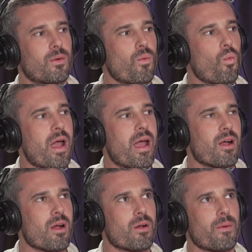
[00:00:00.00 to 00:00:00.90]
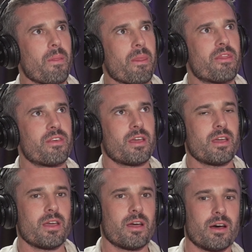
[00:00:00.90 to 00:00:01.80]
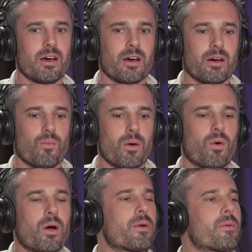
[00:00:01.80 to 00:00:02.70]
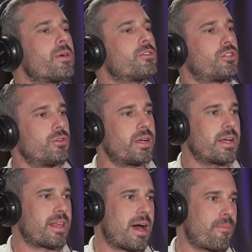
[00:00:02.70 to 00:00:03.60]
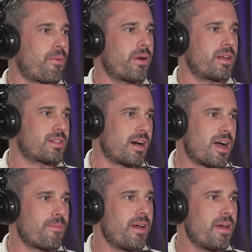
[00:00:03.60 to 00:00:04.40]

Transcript: where the, uh, what, what we were doing at that point in time